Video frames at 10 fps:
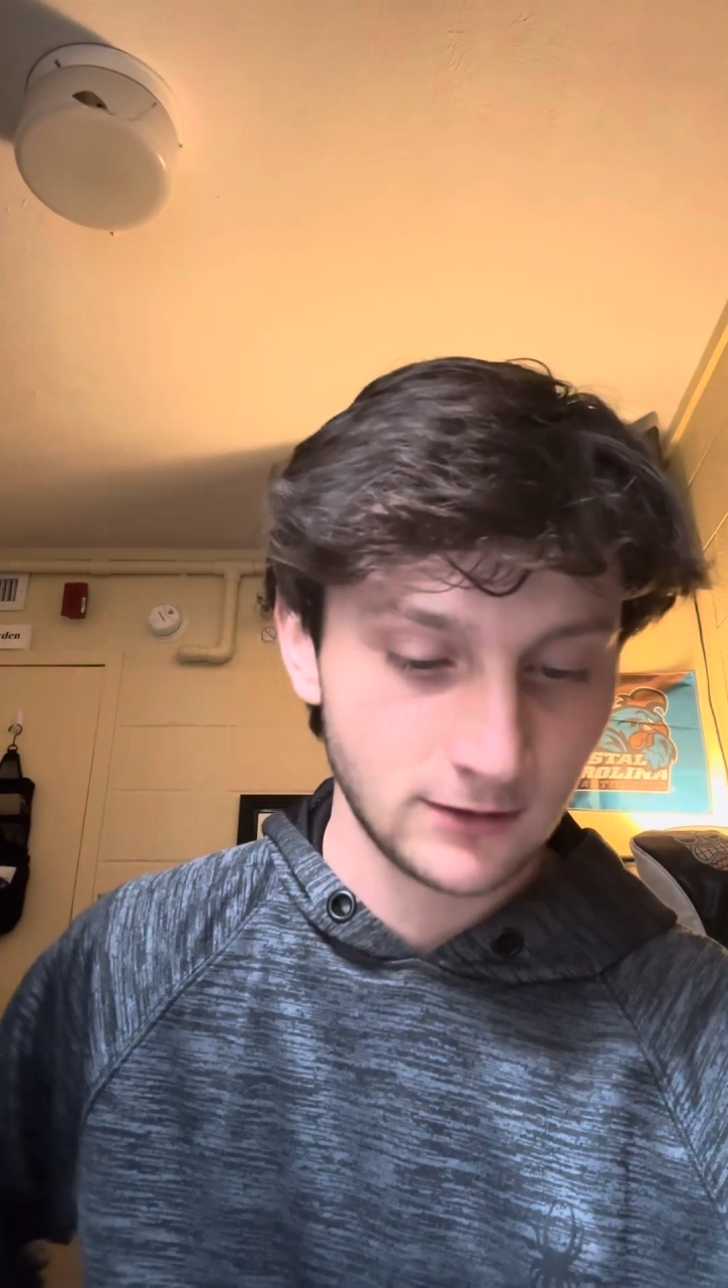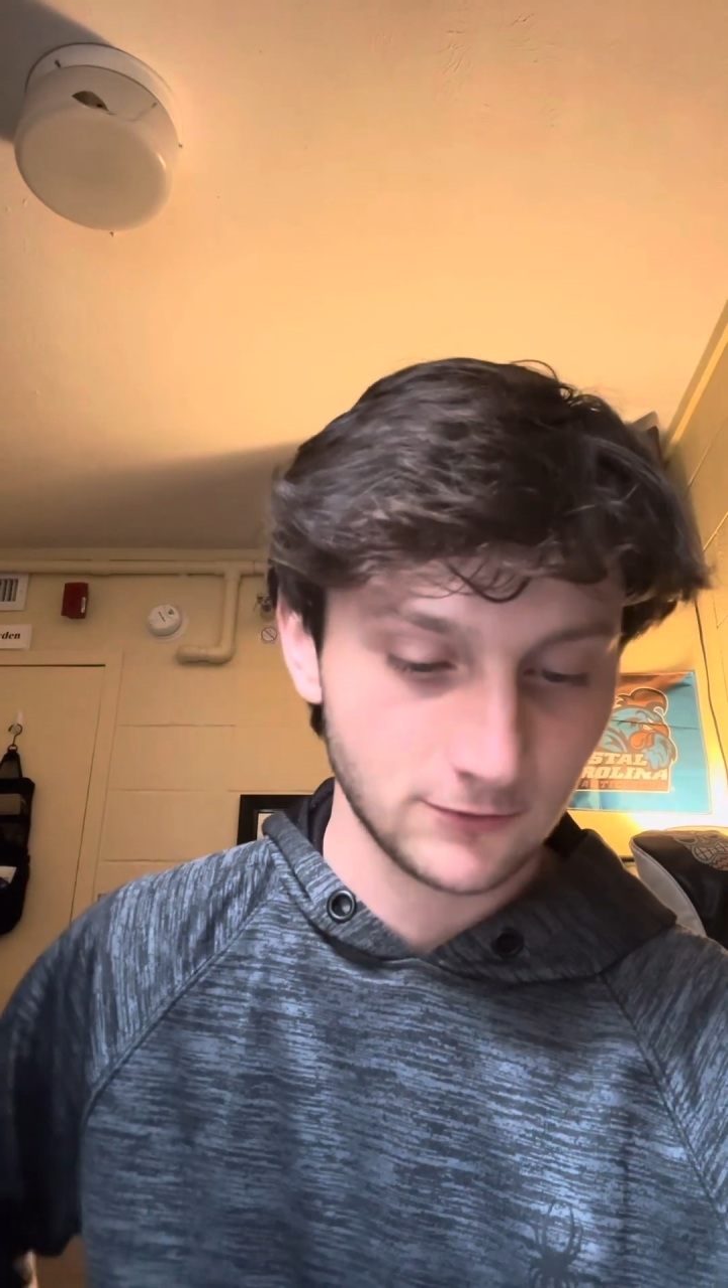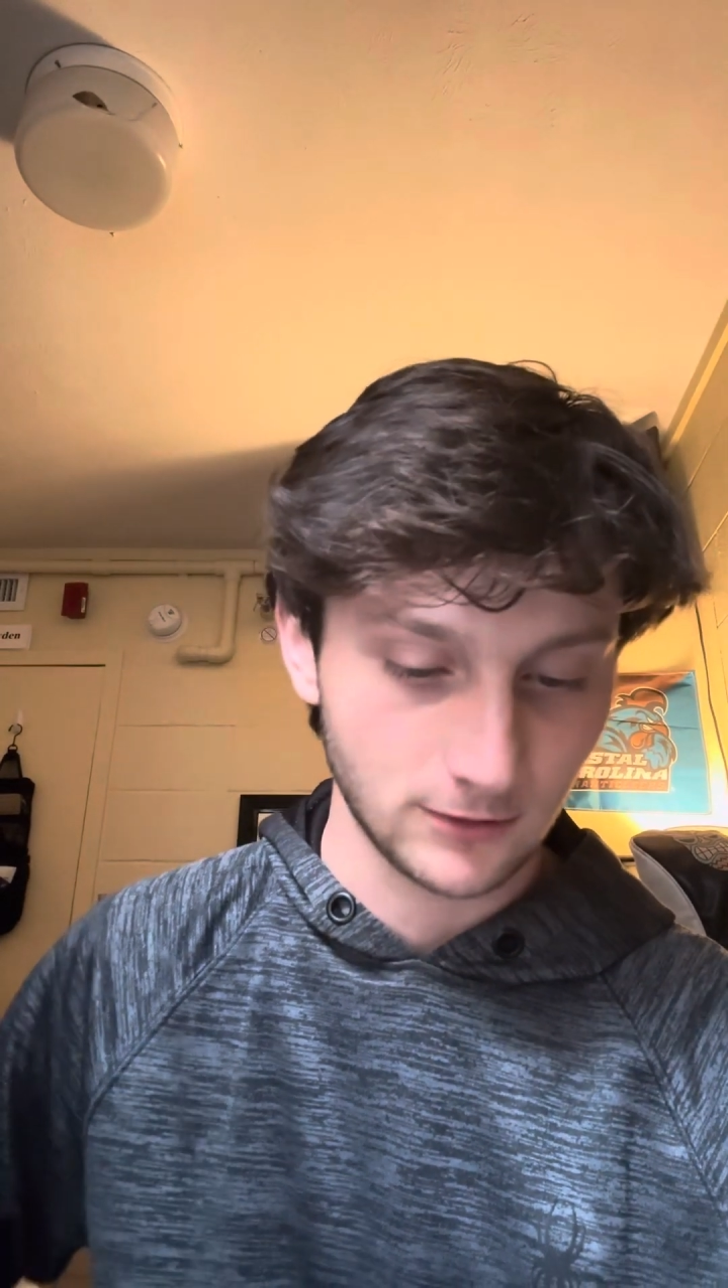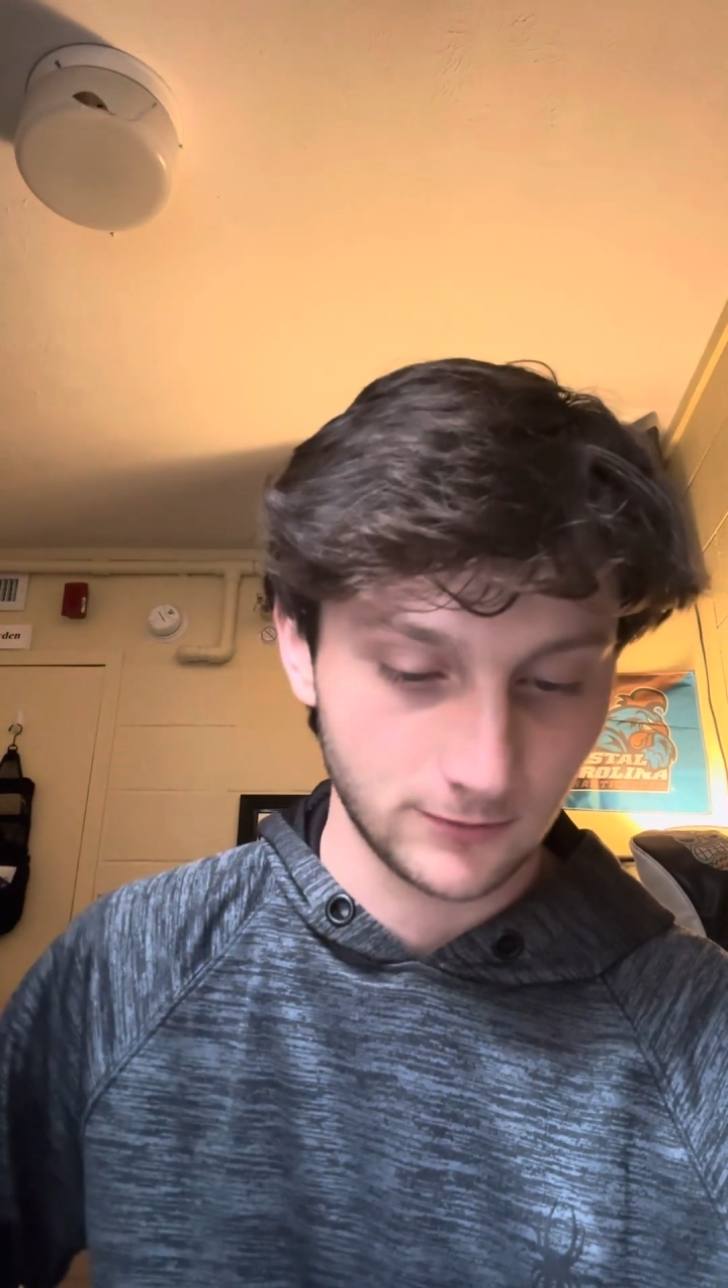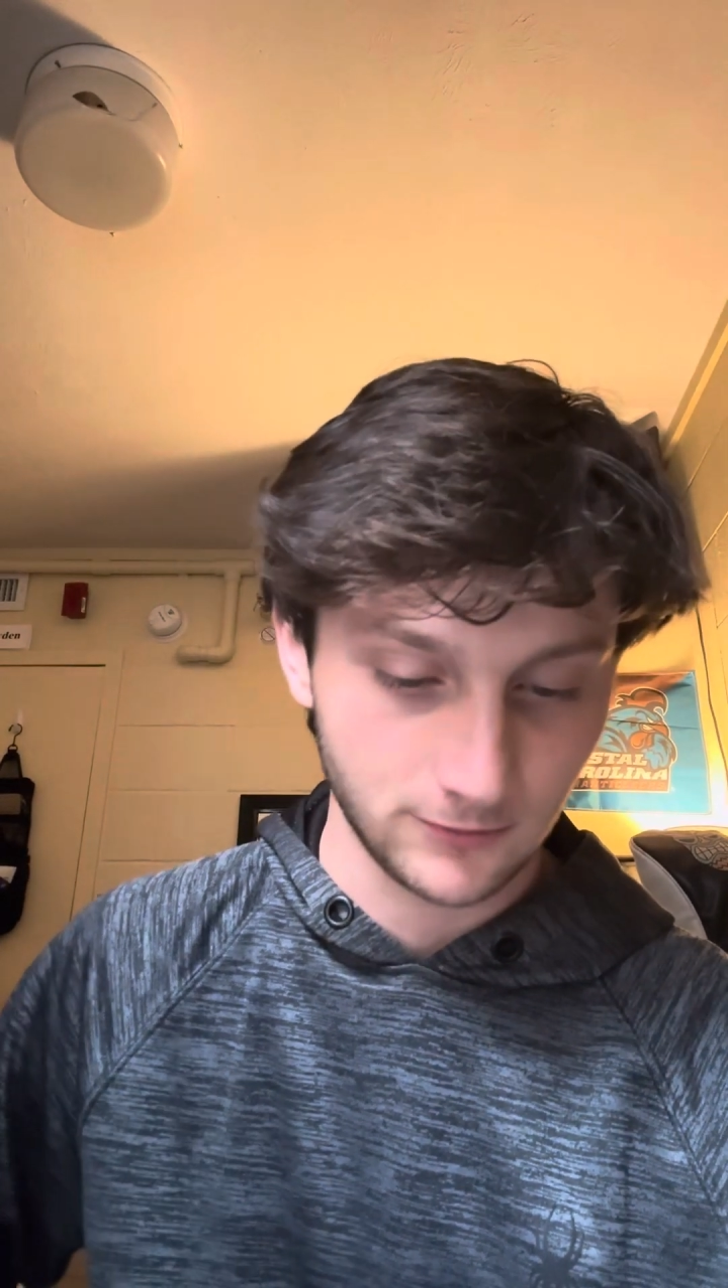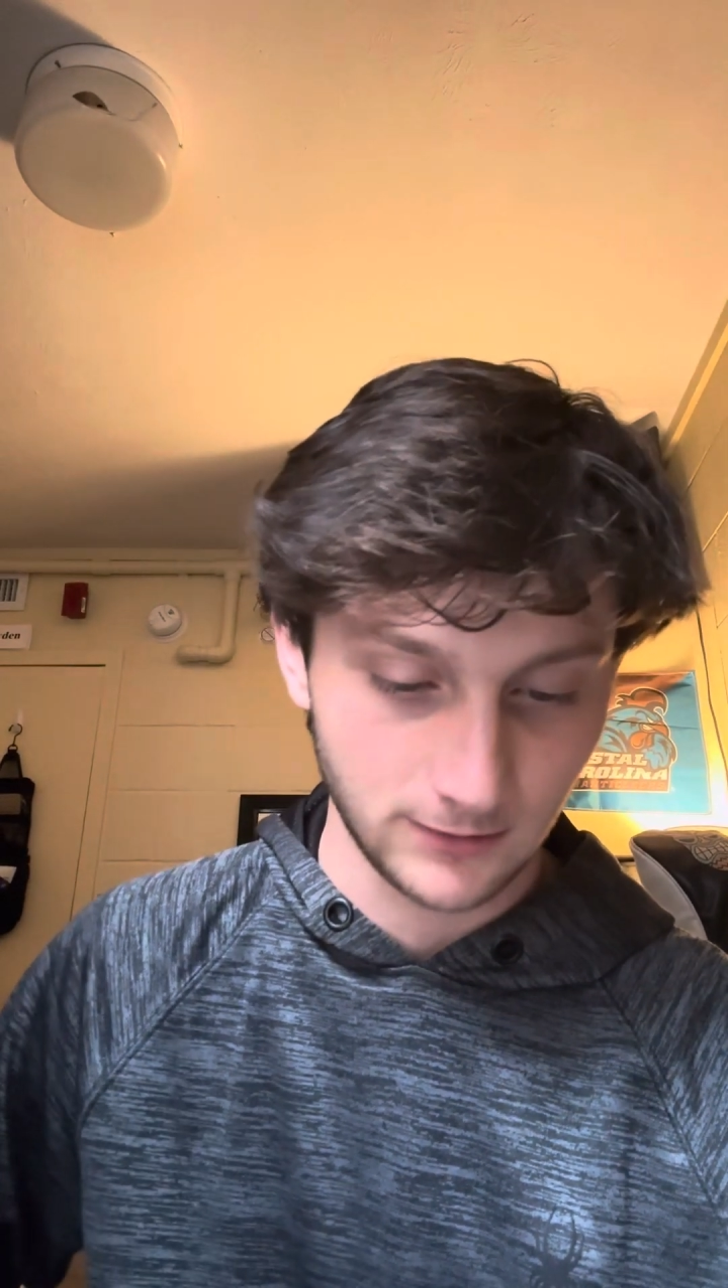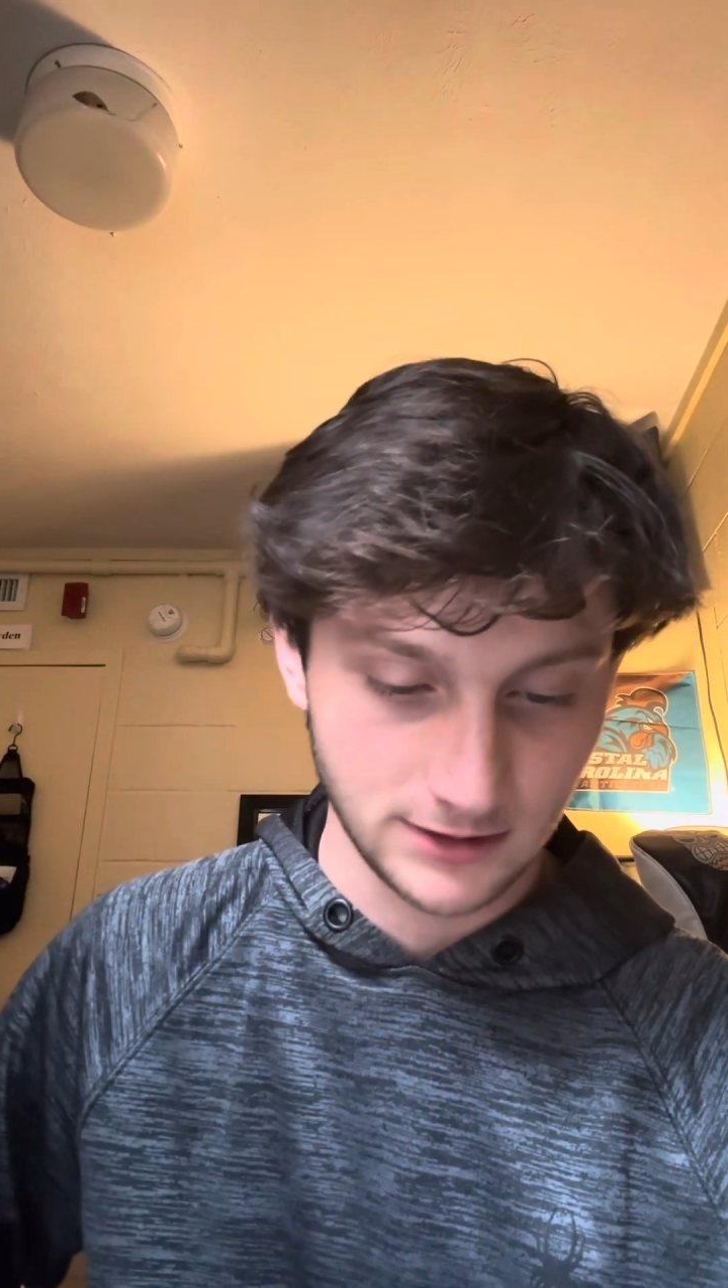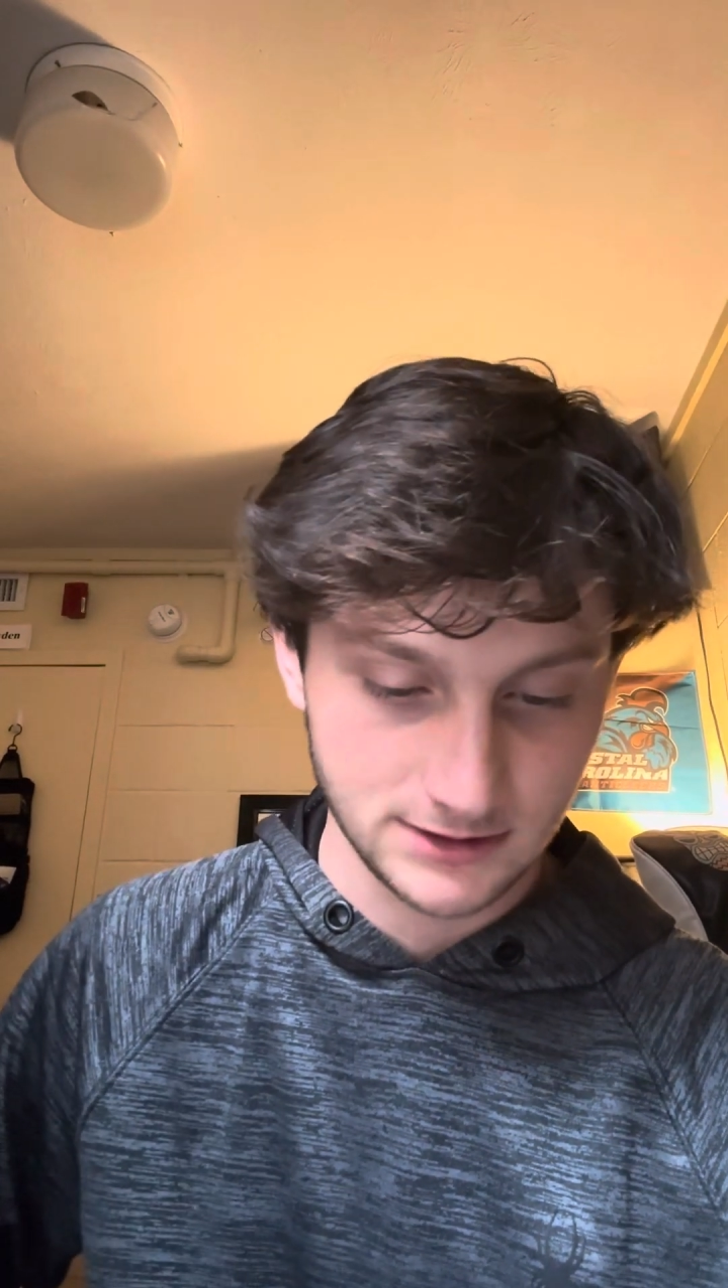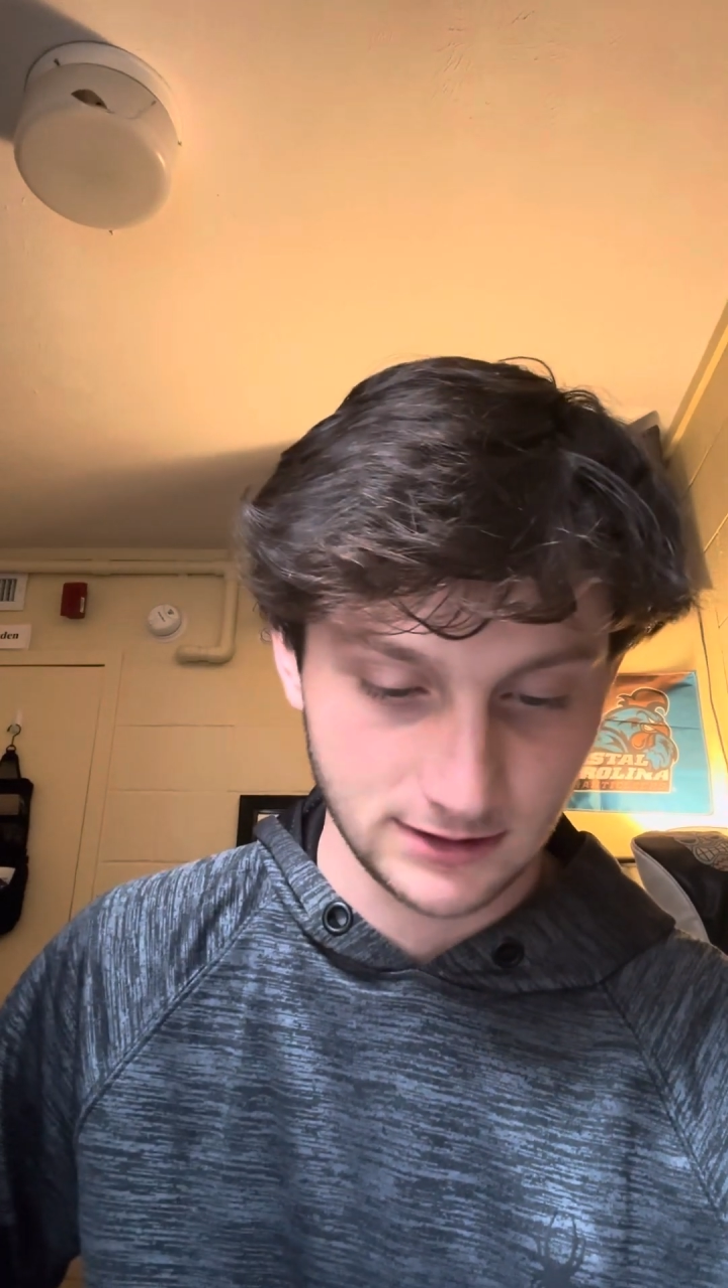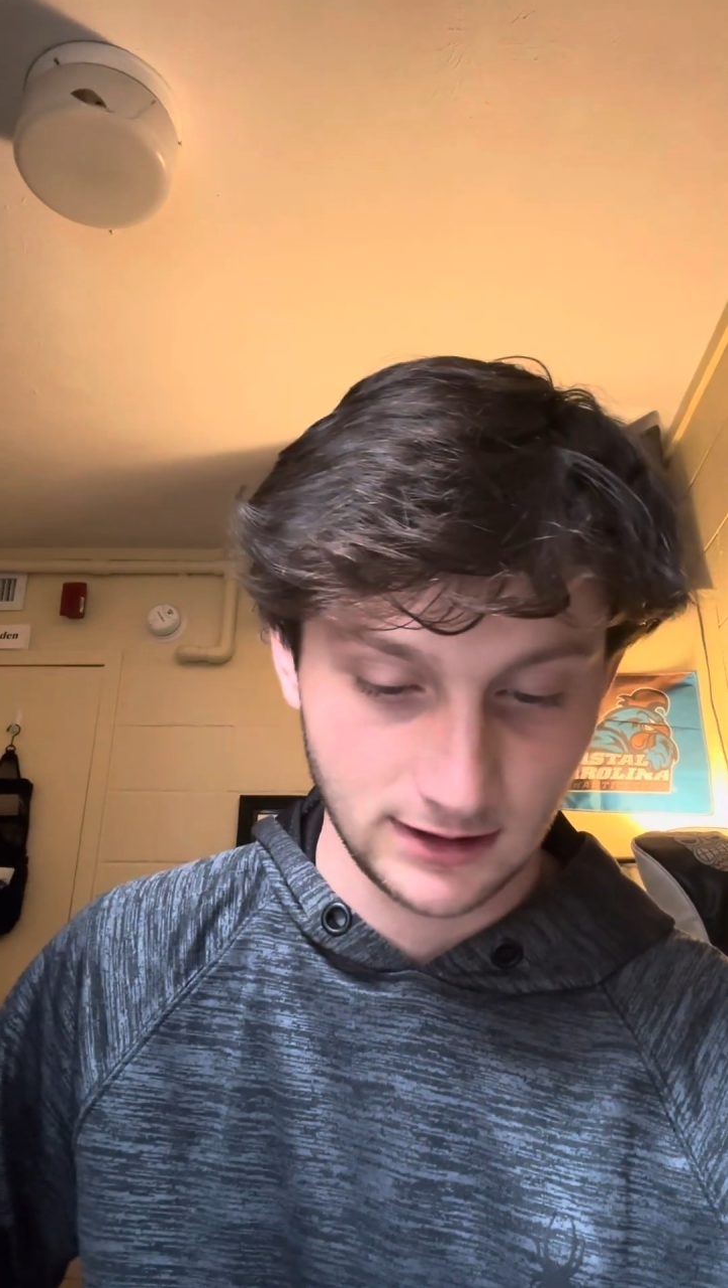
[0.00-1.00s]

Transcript: for information